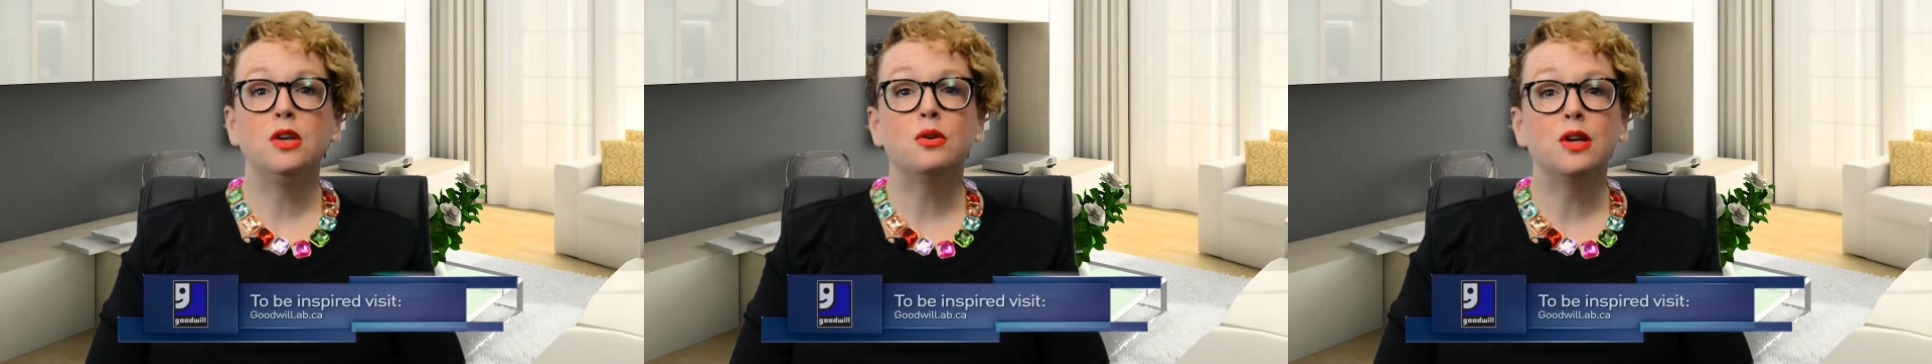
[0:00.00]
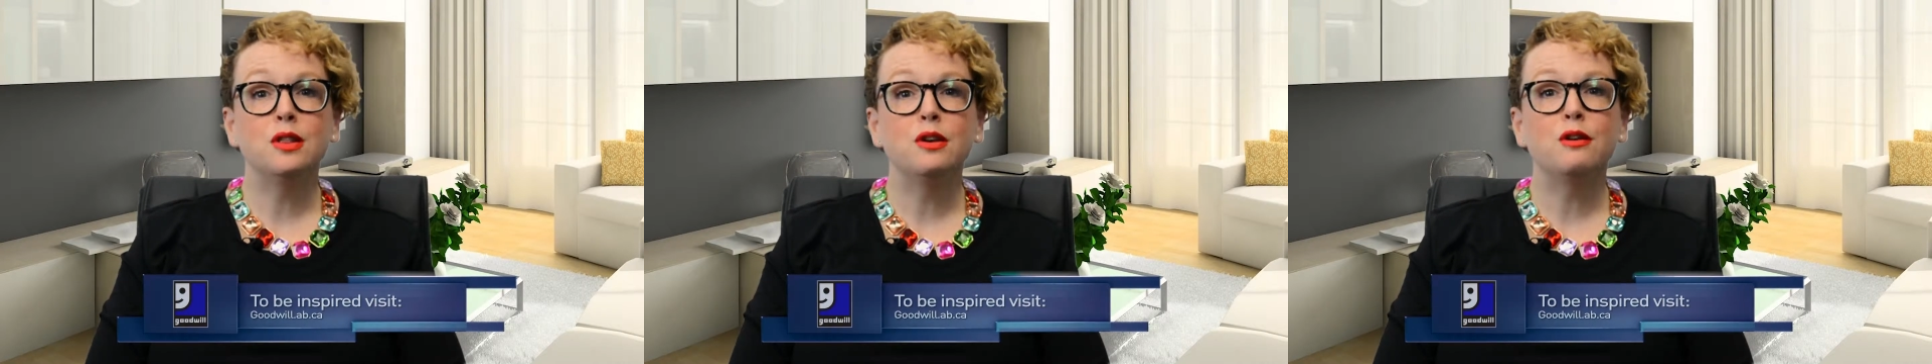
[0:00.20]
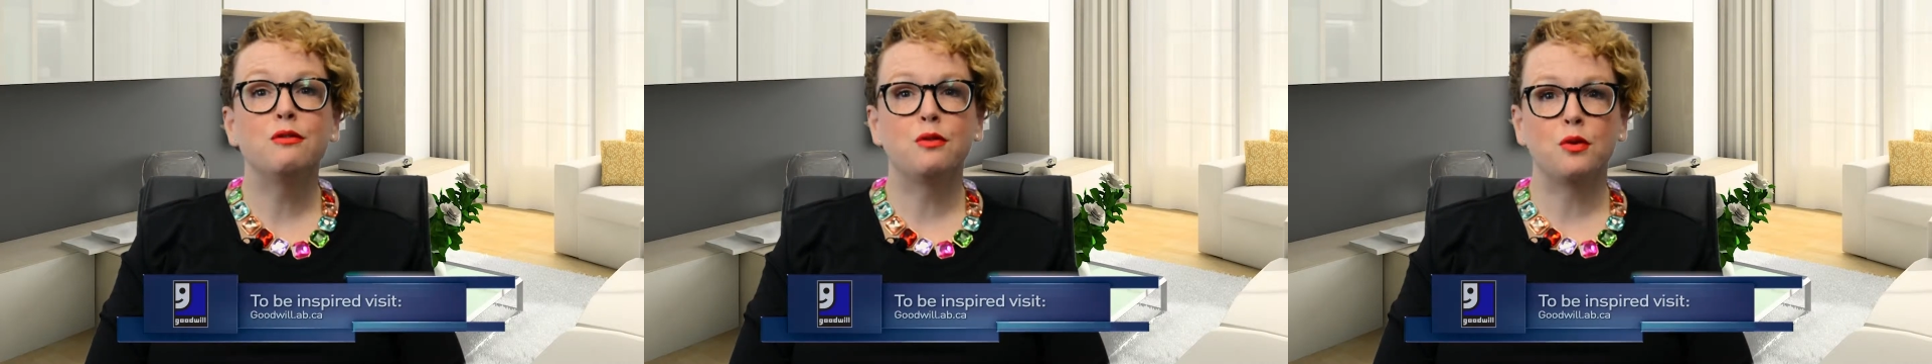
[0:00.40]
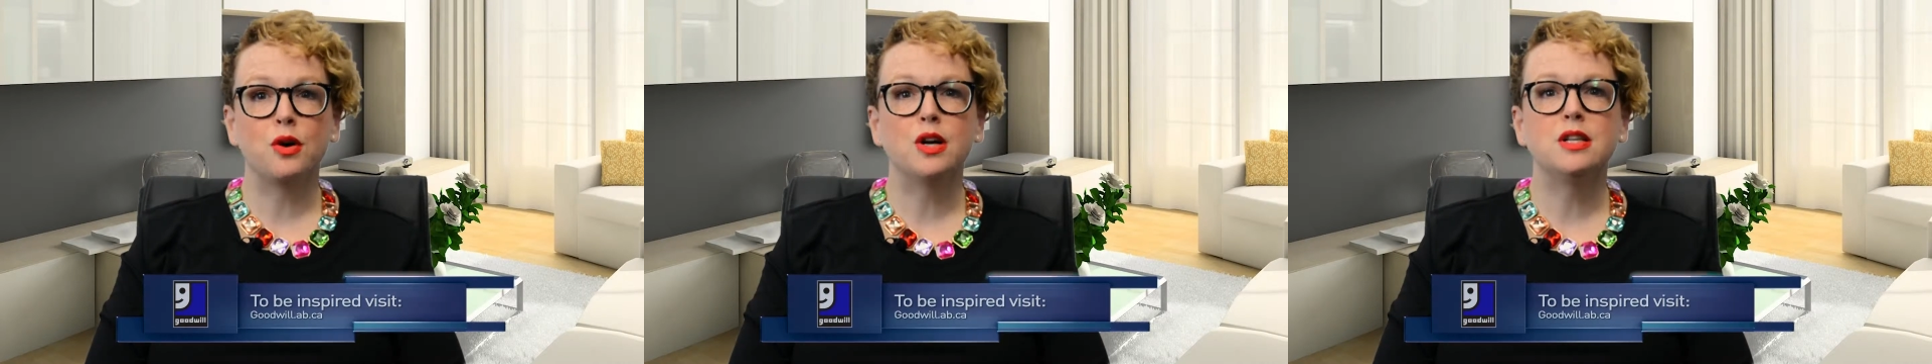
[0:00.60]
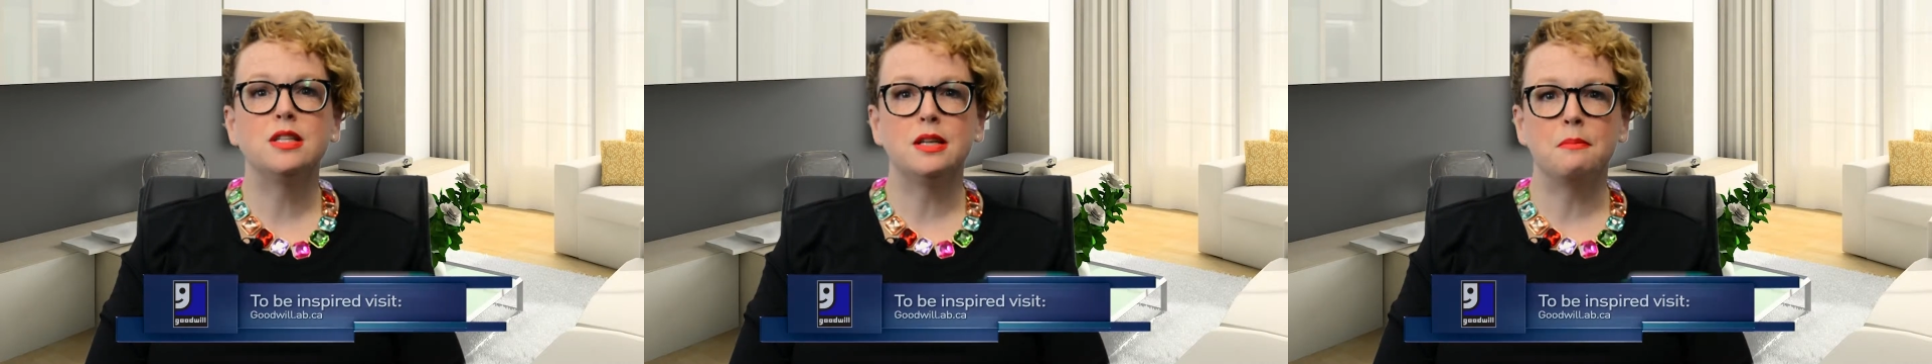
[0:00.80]
you can look
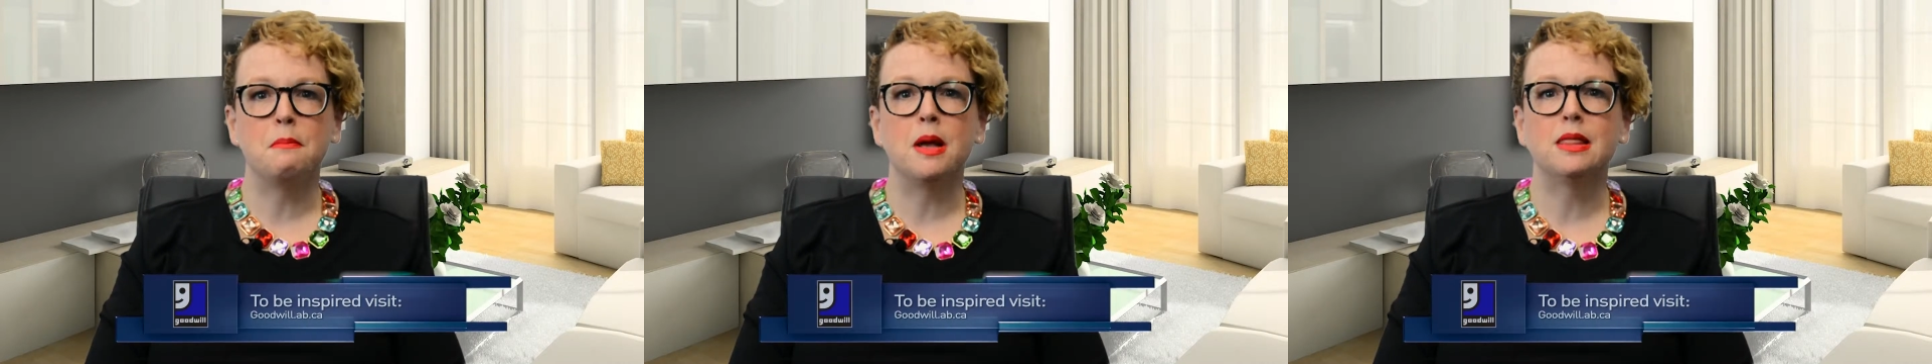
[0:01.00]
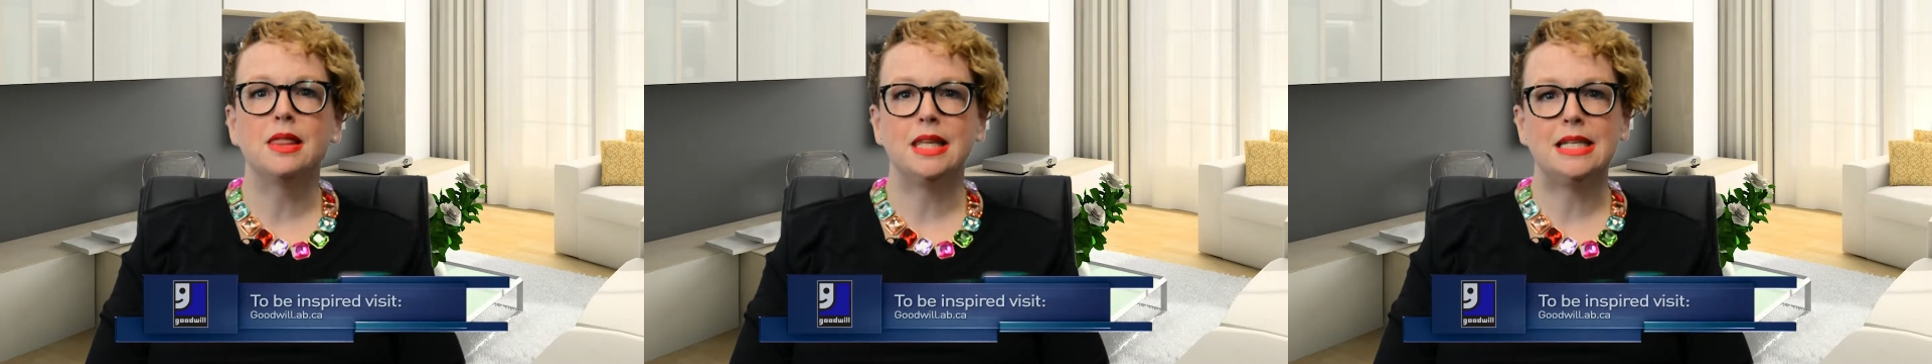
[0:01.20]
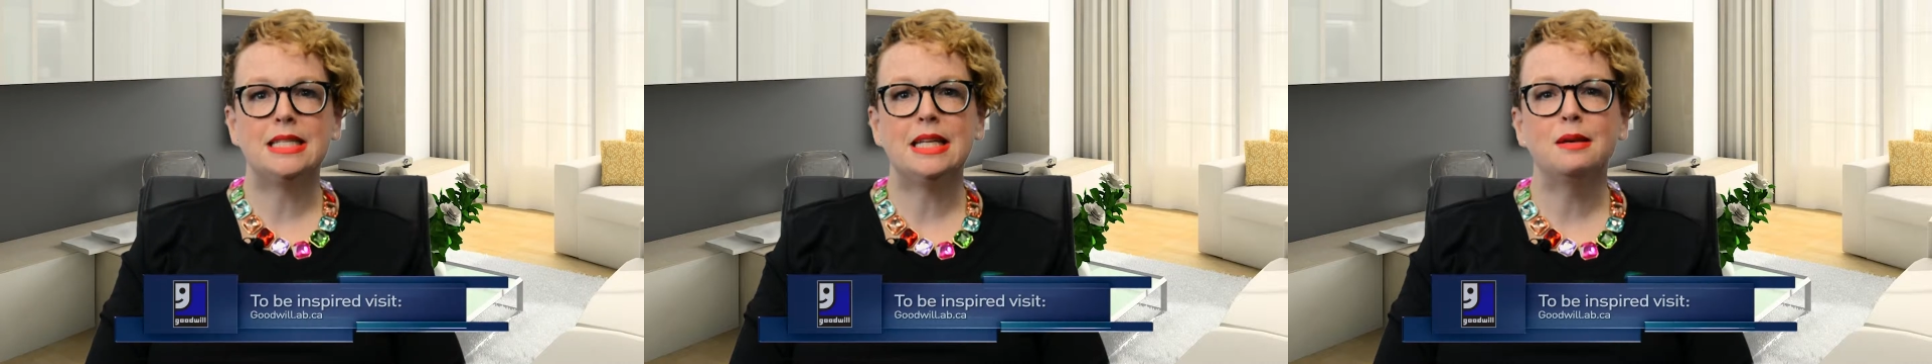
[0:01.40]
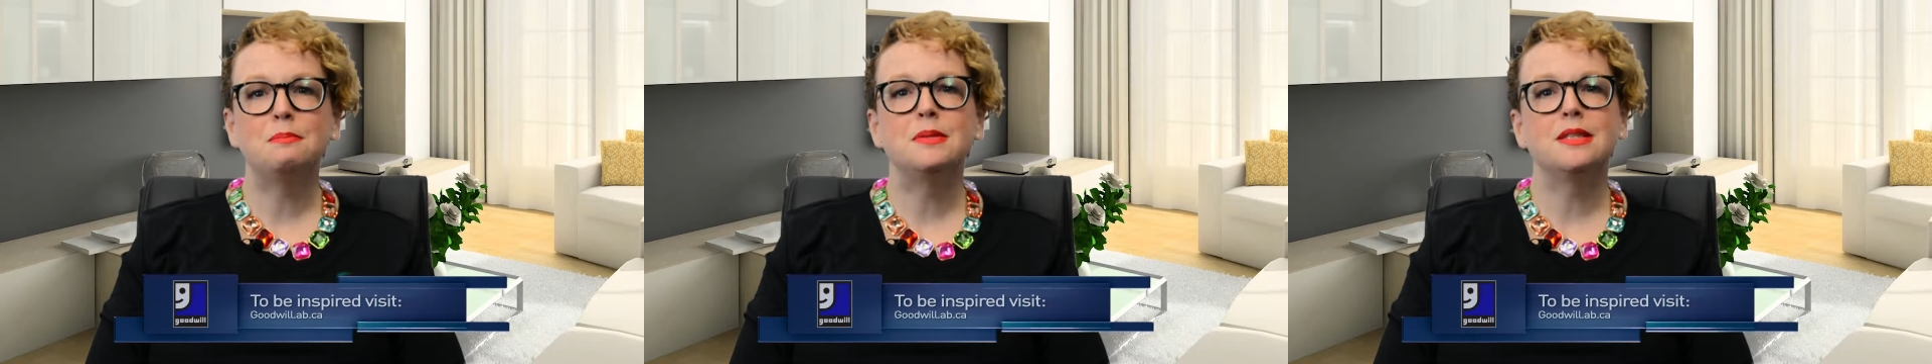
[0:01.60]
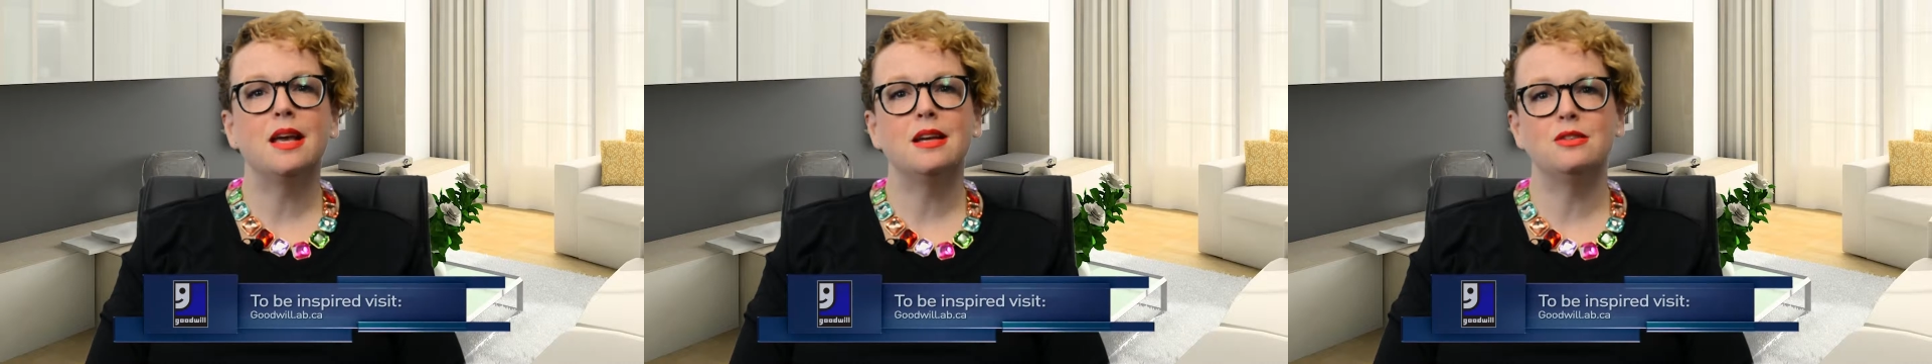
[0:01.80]
forward to monthly tips